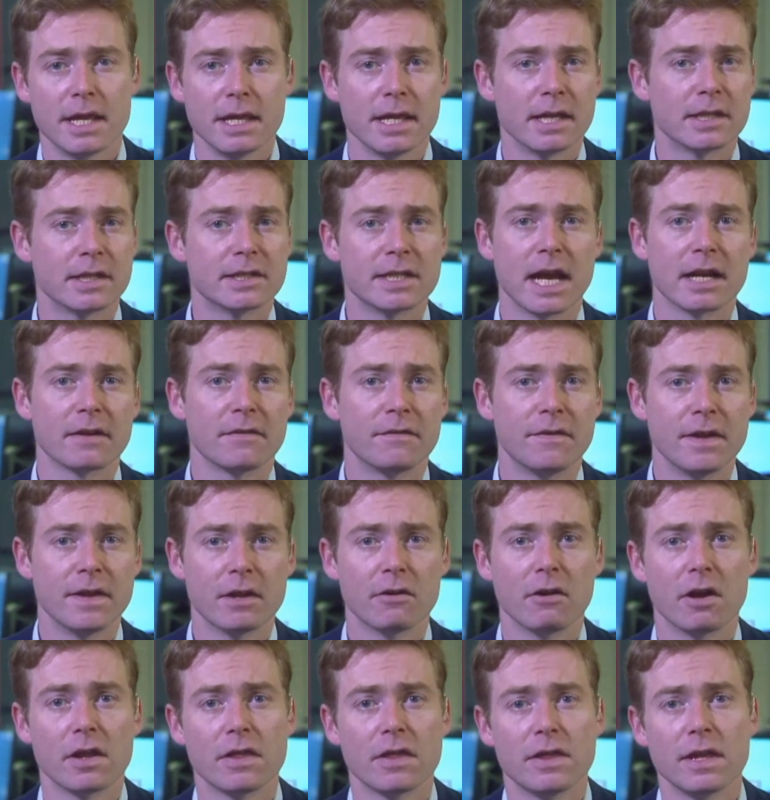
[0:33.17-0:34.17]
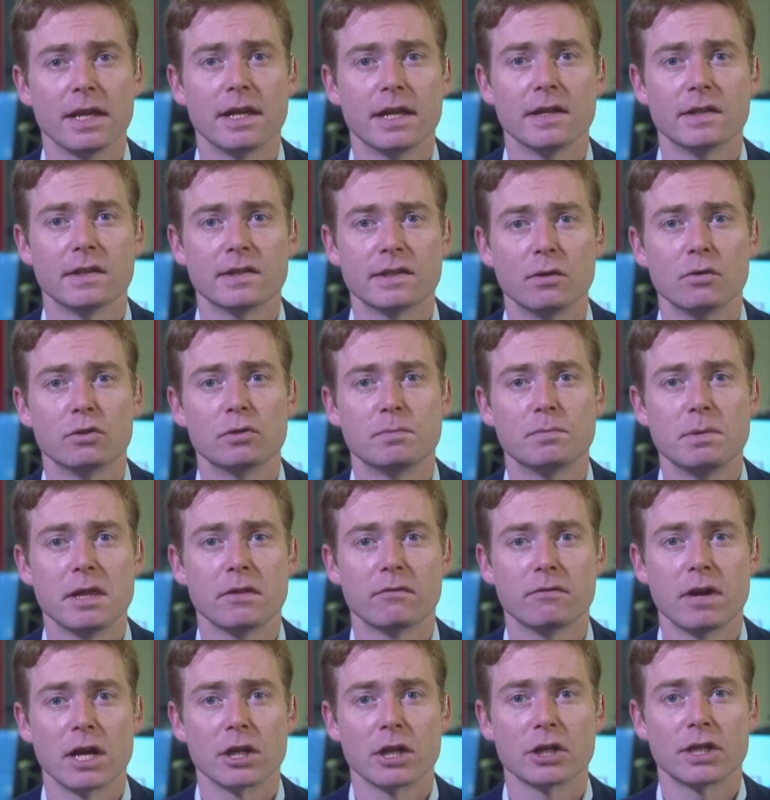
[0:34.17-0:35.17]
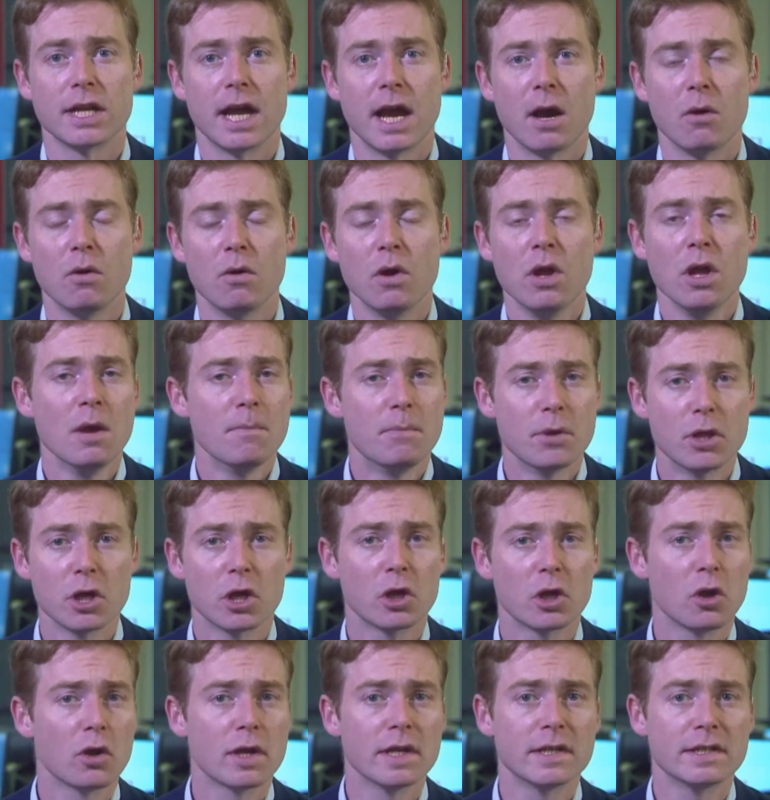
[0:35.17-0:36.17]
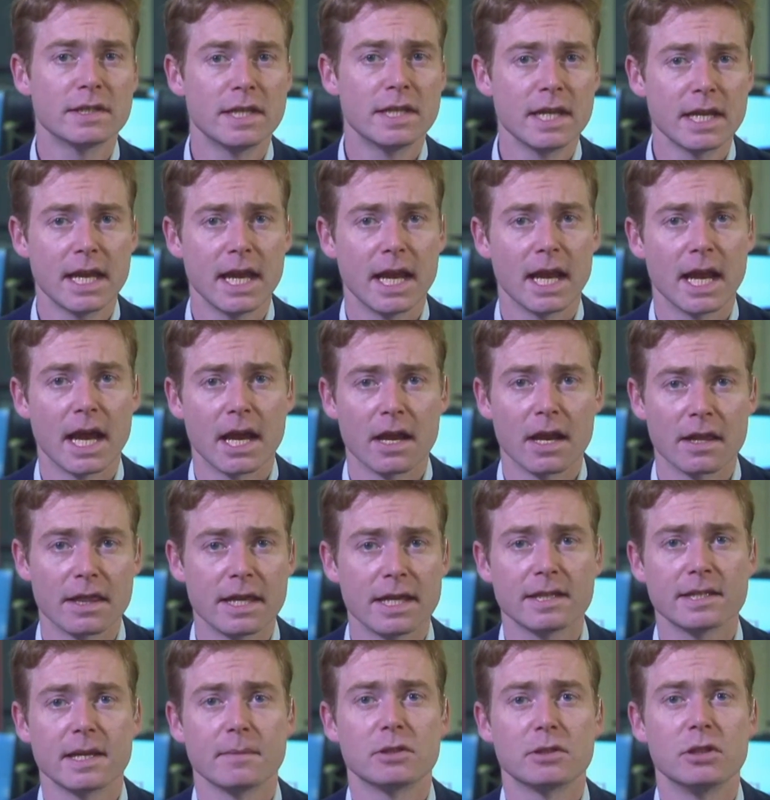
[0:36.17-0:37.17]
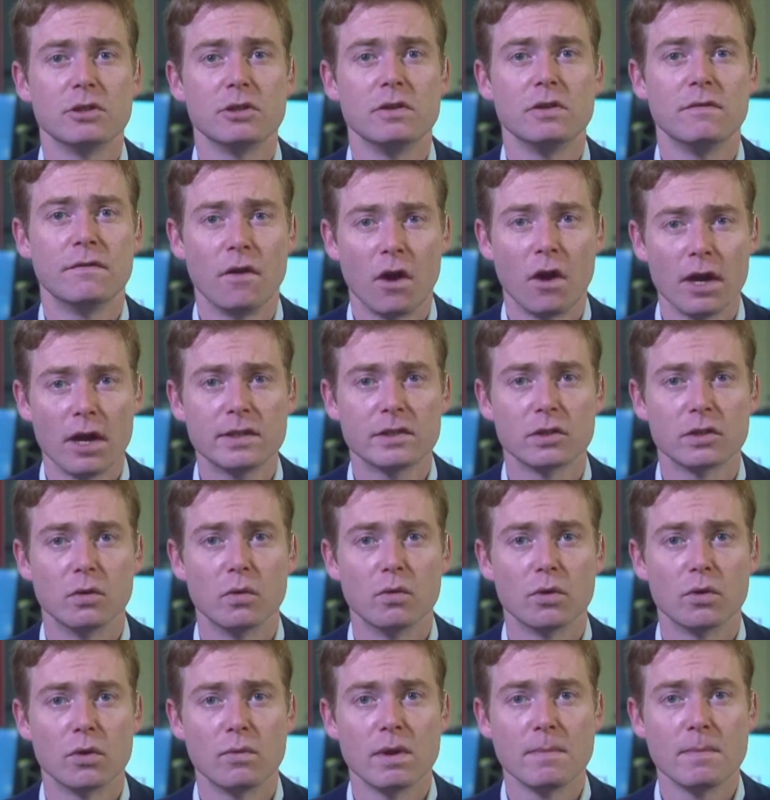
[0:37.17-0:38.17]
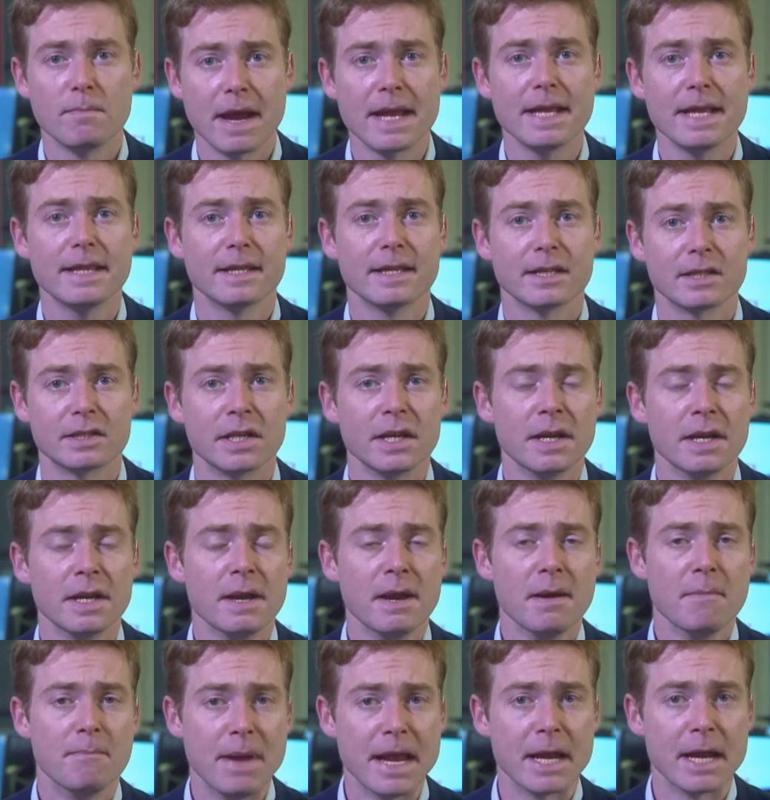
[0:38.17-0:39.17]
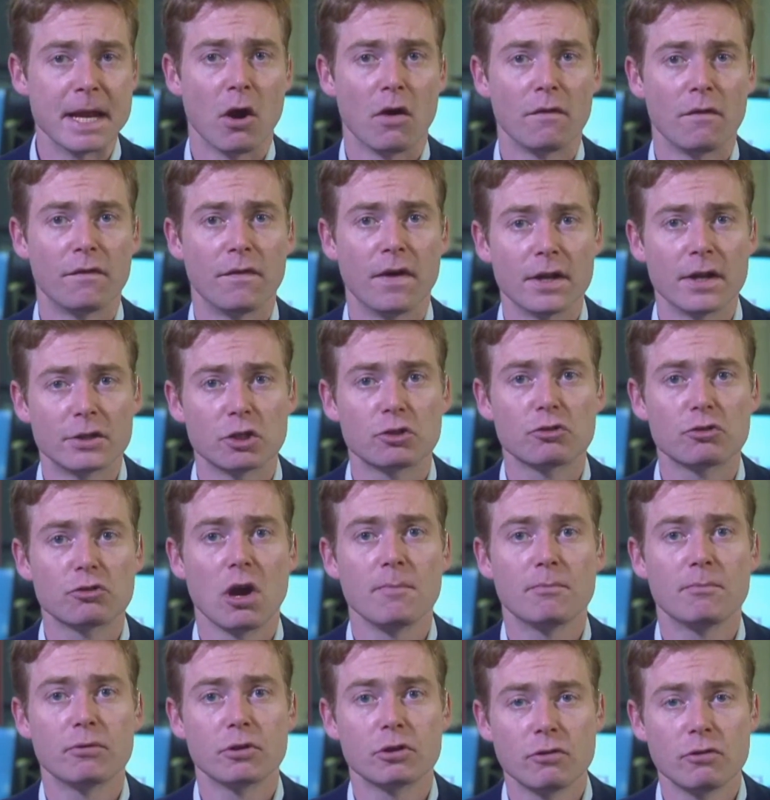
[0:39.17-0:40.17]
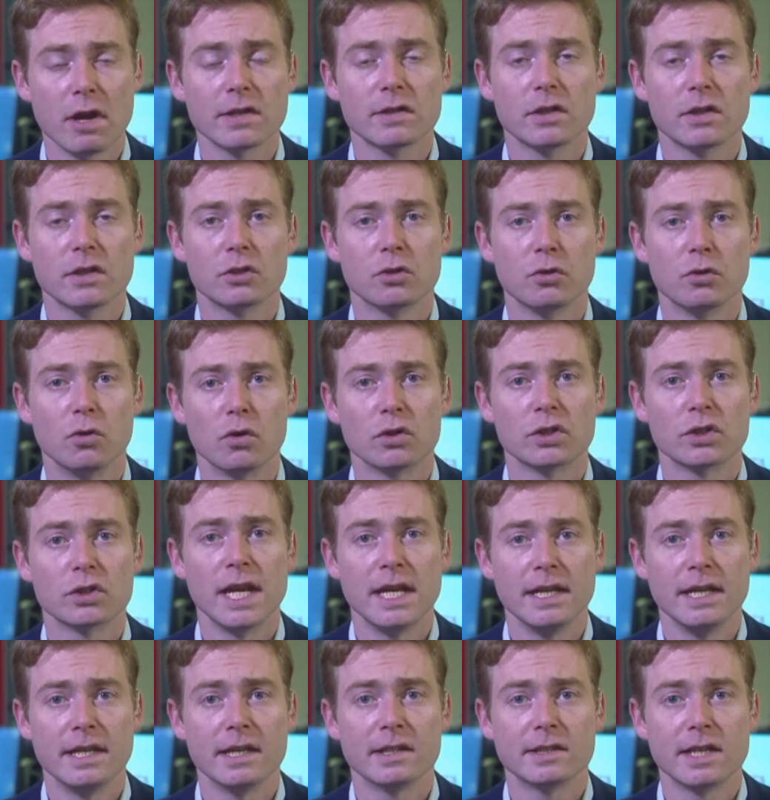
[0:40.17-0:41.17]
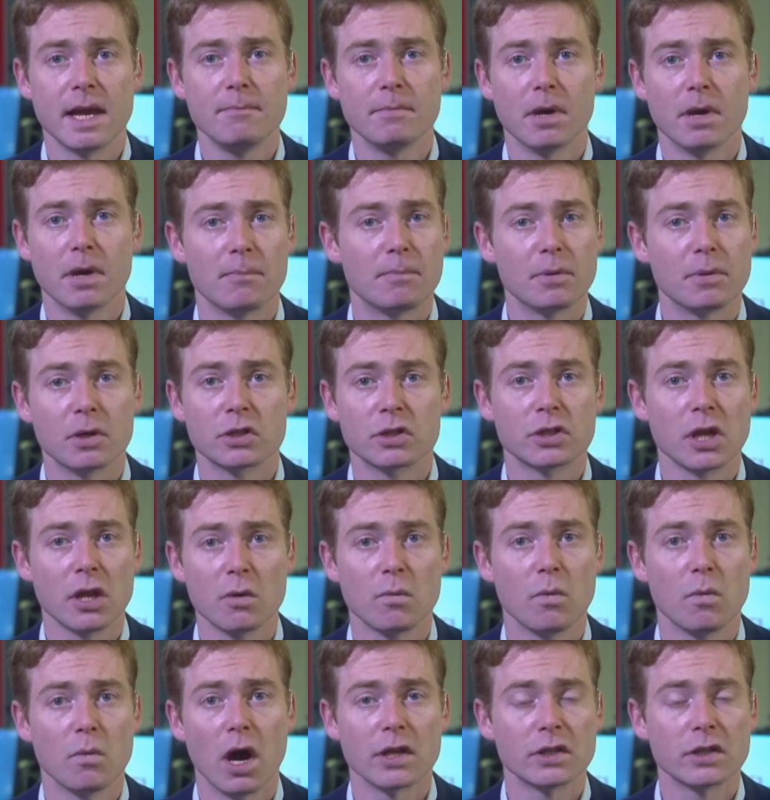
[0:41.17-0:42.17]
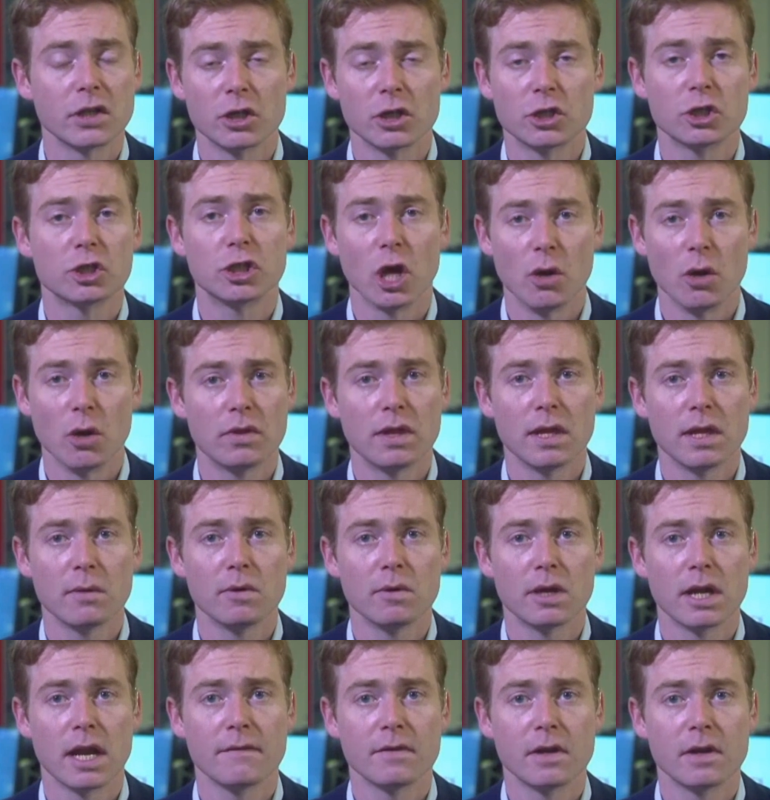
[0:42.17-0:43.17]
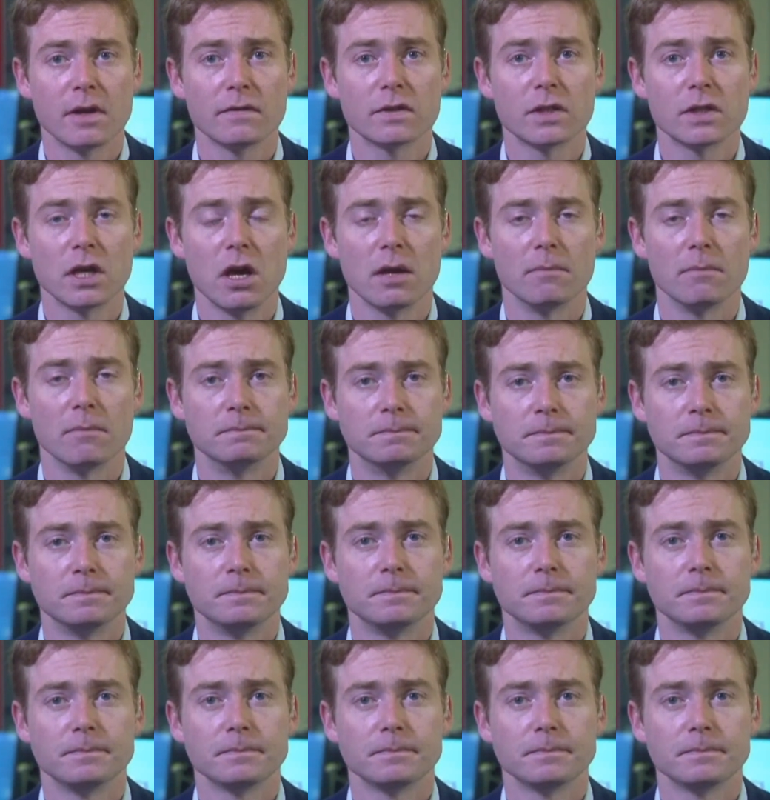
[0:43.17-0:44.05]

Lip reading: The exact figure, I think, is still to be thrashed out, but the clock is ticking, and I think it's absolutely vital that we make this big offer to try and progress the talks in December, because otherwise I just don't think we're going to have enough time.